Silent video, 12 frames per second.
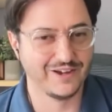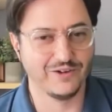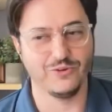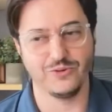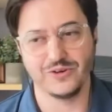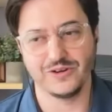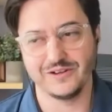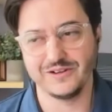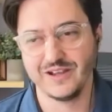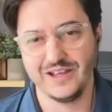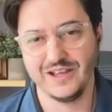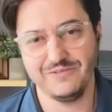or
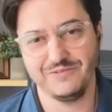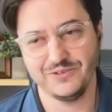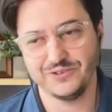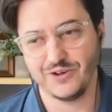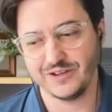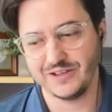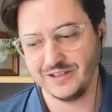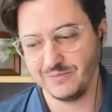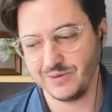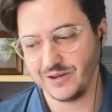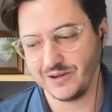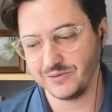if you're talking
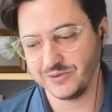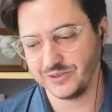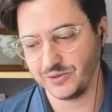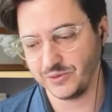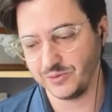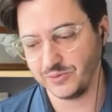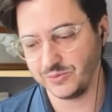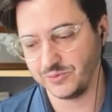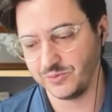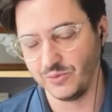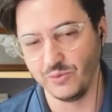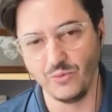about you
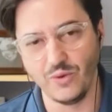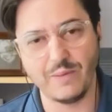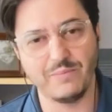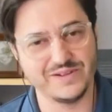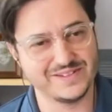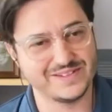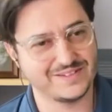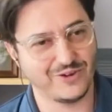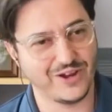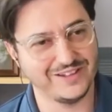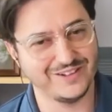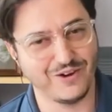know weapons
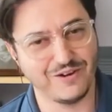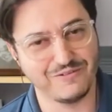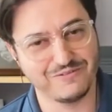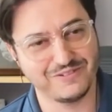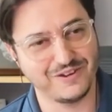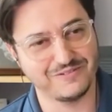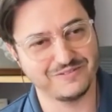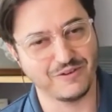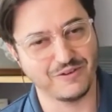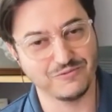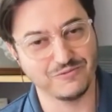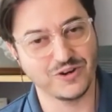right of of
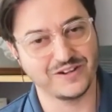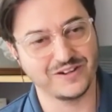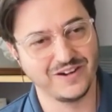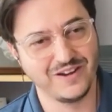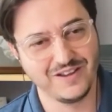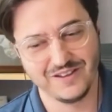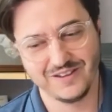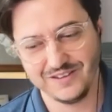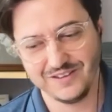of war you